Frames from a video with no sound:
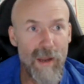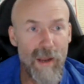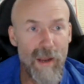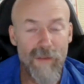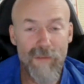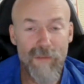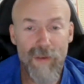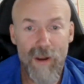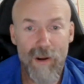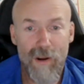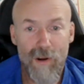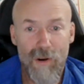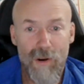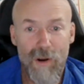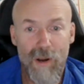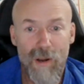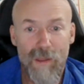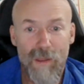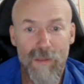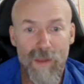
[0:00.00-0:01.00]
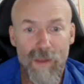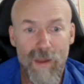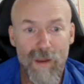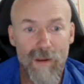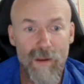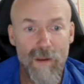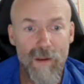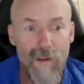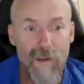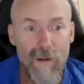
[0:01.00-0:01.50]
I have not heard
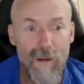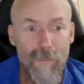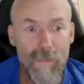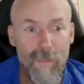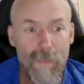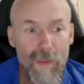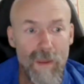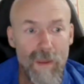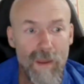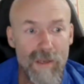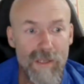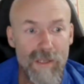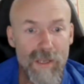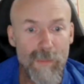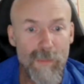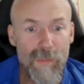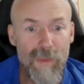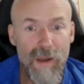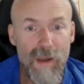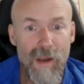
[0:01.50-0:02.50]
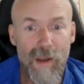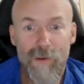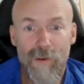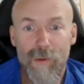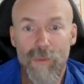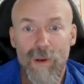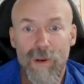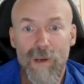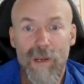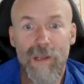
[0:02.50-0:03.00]
anything except that
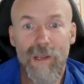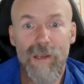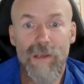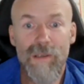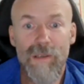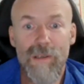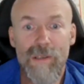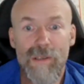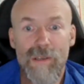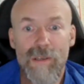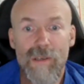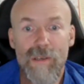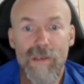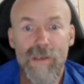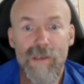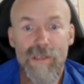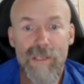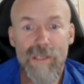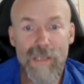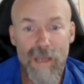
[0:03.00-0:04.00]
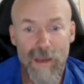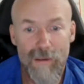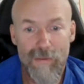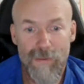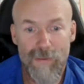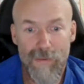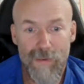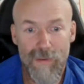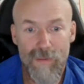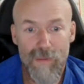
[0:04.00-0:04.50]
everyone is safe.
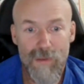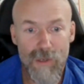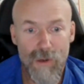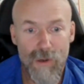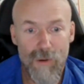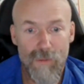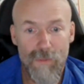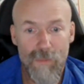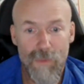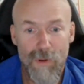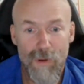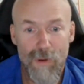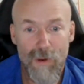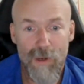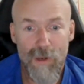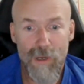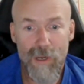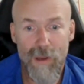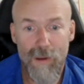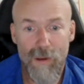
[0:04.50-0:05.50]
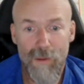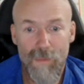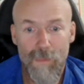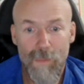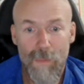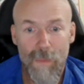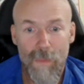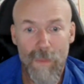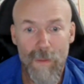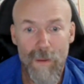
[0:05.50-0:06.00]
So good deal.
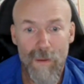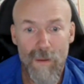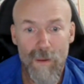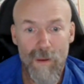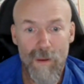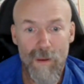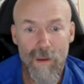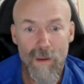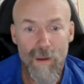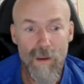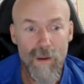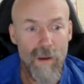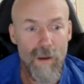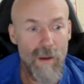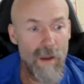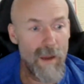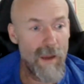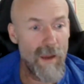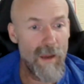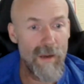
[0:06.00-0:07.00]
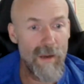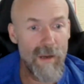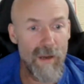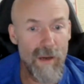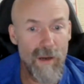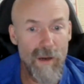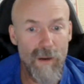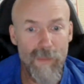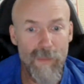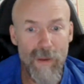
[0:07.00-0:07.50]
And
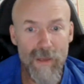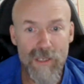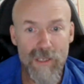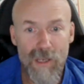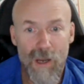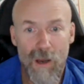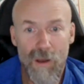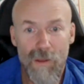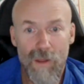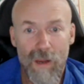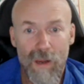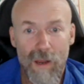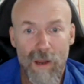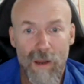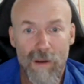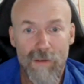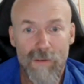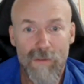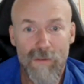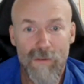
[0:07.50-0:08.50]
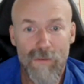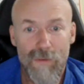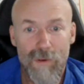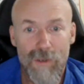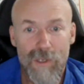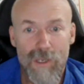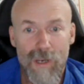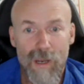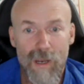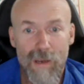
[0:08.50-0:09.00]
that's all I got for
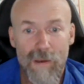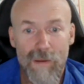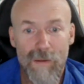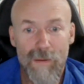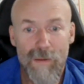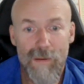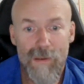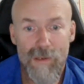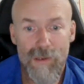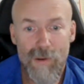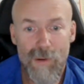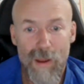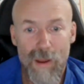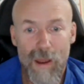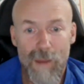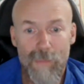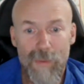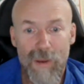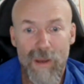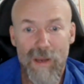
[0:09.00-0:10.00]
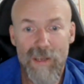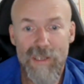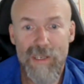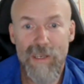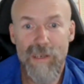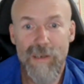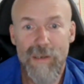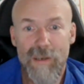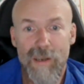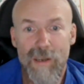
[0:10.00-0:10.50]
tonight. So, happy
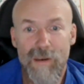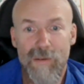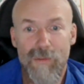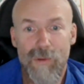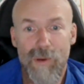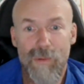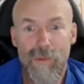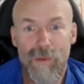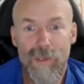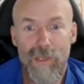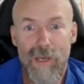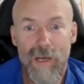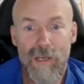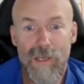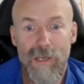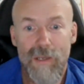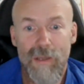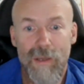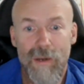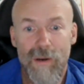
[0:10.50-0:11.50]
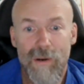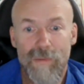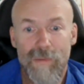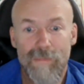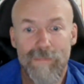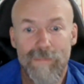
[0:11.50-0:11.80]
hunting, and we will talk to you later.